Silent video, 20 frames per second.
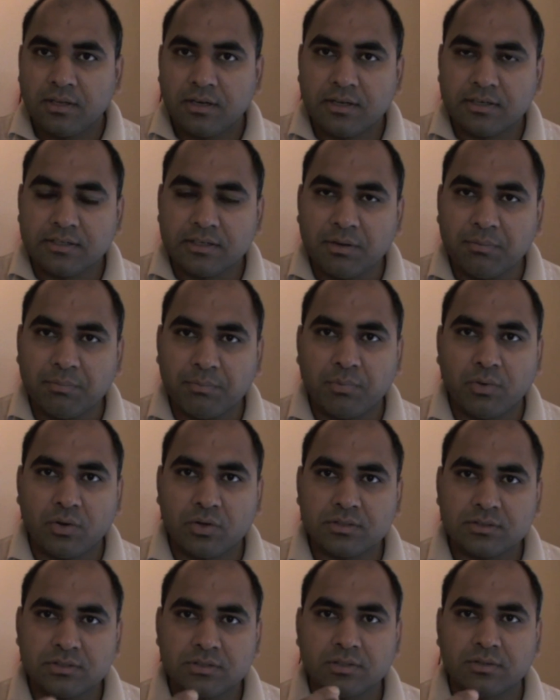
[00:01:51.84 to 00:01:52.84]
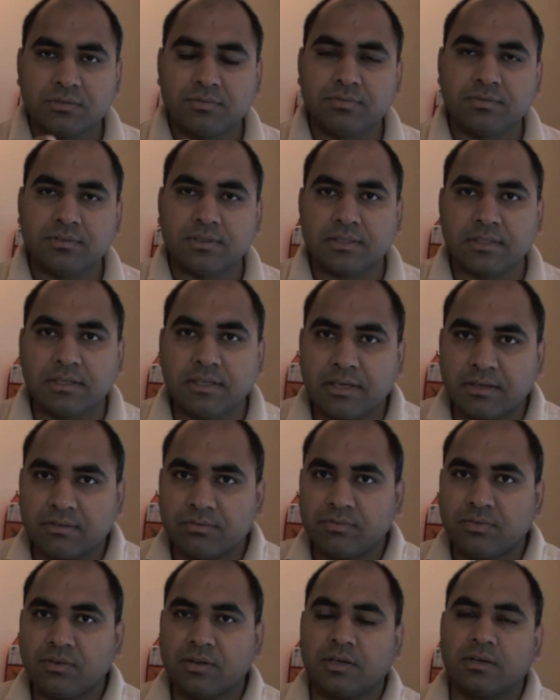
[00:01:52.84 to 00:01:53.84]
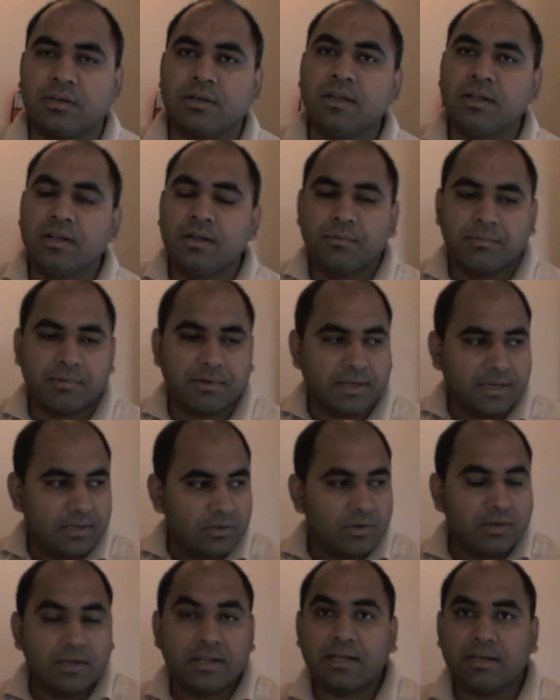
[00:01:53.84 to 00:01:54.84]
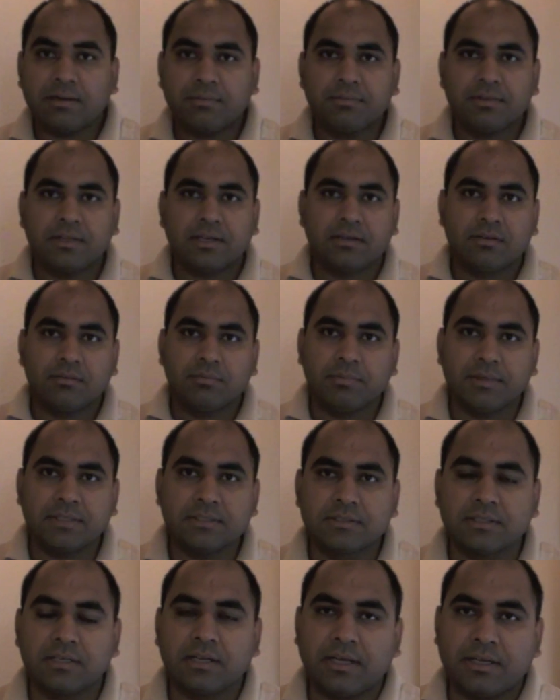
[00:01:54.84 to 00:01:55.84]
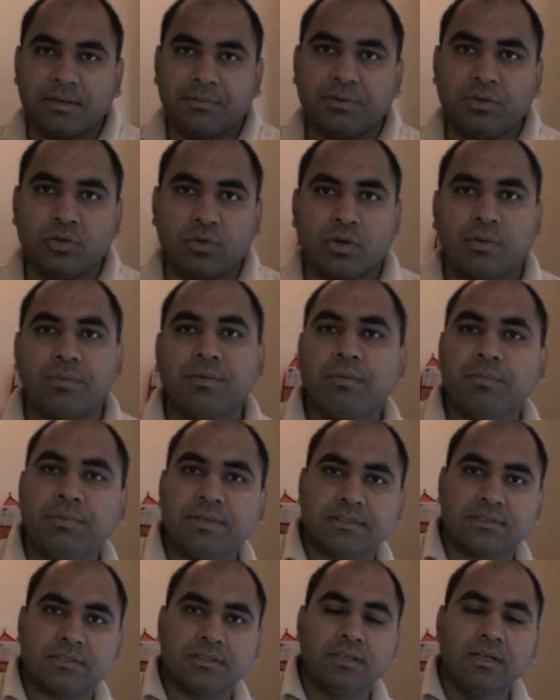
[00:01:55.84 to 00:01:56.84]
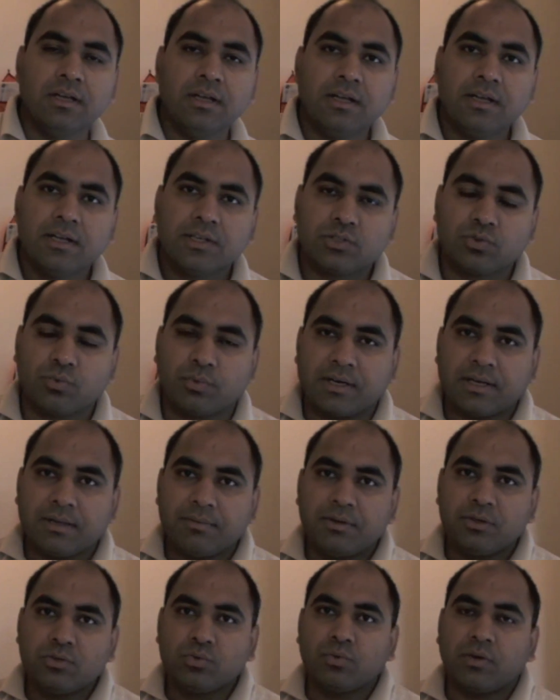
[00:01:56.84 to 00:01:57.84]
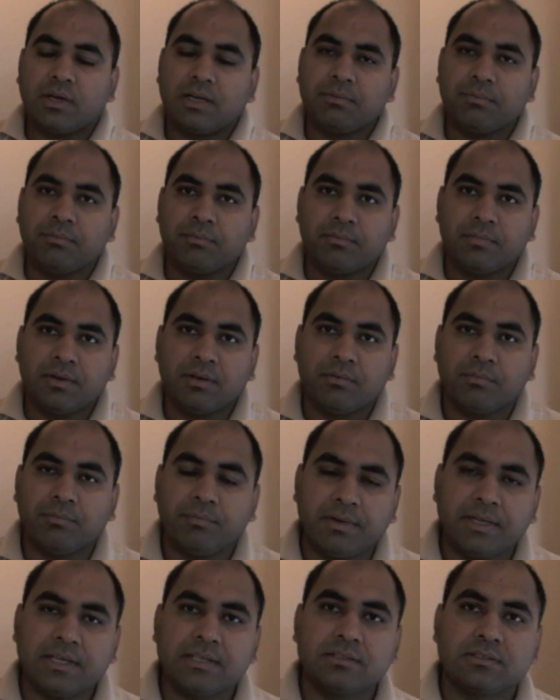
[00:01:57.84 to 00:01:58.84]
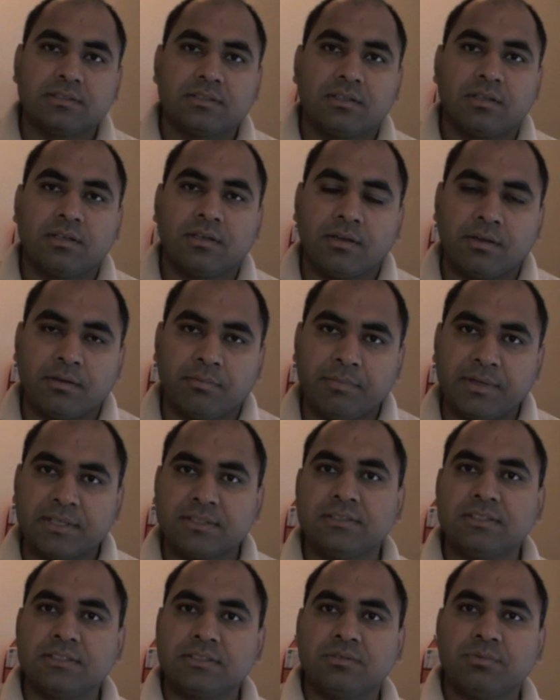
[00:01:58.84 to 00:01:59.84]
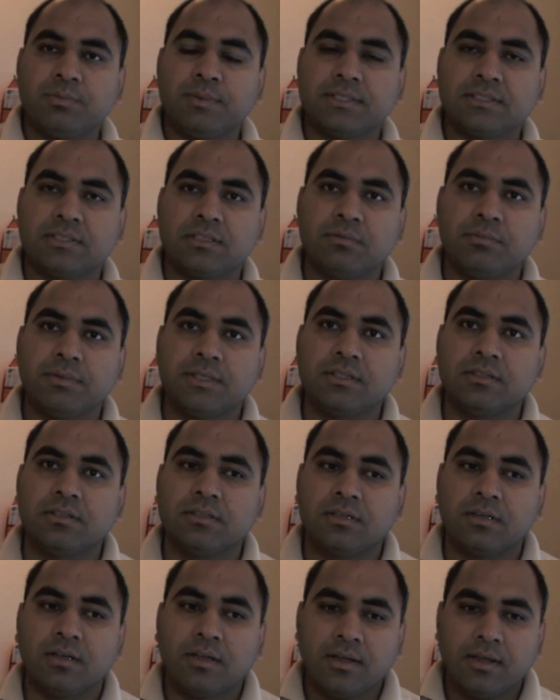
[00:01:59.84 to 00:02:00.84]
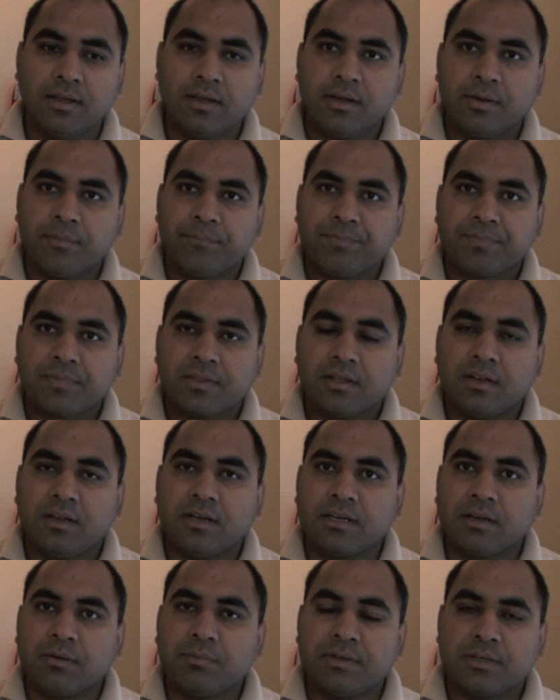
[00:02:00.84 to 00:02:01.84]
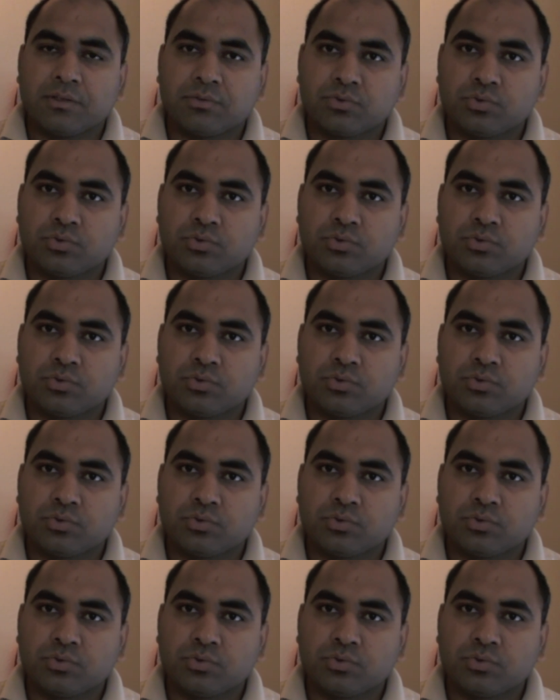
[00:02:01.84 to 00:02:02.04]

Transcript: little balls of the gram flour. But I don't have that besan, I have a normal besan. So what I will do, I mix this besan with a little bit of